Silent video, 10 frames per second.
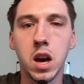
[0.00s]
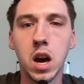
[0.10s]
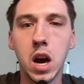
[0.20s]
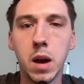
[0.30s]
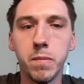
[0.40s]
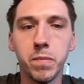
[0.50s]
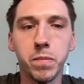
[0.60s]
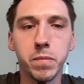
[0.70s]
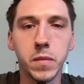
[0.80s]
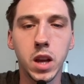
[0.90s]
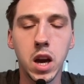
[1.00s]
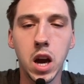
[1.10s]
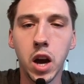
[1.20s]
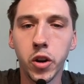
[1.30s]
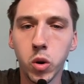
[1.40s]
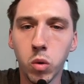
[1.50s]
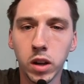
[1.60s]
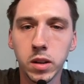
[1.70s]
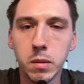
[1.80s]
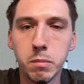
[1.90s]
A new
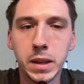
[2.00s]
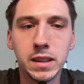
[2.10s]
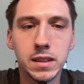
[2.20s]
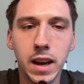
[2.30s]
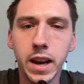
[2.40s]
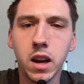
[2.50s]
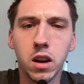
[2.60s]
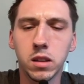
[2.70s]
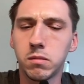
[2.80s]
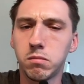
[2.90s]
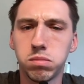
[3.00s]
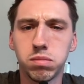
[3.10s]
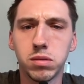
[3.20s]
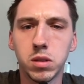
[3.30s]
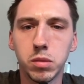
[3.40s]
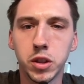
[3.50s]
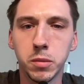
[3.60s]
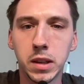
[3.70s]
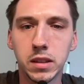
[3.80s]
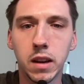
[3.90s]
one, Minte, I
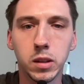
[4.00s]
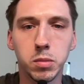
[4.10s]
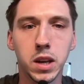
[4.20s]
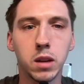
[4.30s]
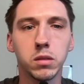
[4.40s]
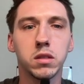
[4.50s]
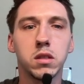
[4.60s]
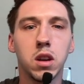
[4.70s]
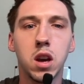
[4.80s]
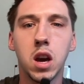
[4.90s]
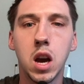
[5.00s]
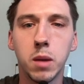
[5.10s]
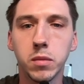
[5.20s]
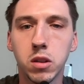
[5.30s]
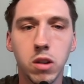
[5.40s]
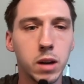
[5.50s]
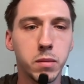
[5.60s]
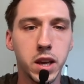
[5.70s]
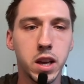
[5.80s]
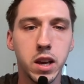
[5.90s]
presume that's how it's pronounced. Correct
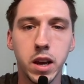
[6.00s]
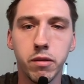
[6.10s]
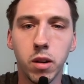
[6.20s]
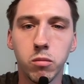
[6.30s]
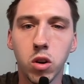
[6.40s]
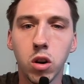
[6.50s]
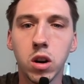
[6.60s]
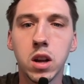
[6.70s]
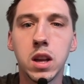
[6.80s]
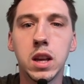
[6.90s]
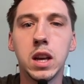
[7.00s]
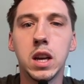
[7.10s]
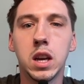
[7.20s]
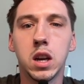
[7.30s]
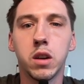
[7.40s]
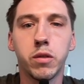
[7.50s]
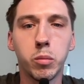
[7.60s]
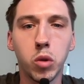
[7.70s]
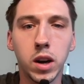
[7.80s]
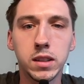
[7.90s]
me if I'm wrong. For
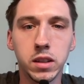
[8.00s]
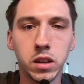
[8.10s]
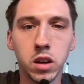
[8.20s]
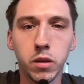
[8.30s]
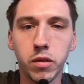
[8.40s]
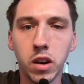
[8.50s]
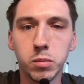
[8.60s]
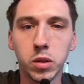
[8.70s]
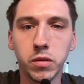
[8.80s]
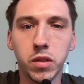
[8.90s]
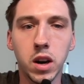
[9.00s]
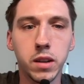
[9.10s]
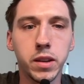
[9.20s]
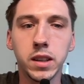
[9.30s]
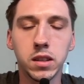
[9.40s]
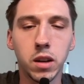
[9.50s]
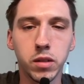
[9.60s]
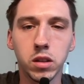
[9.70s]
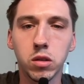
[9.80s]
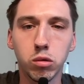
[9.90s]
Brighton at 5.5, he's
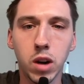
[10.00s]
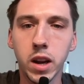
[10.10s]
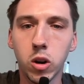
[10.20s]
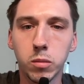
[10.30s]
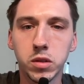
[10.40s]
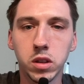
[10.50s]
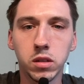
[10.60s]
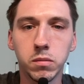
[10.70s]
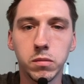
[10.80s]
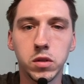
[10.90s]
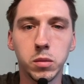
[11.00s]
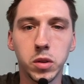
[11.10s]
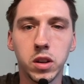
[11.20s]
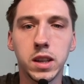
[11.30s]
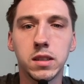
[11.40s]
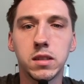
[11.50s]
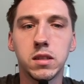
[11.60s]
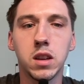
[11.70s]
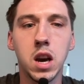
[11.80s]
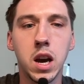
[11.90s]
another great option, to be honest.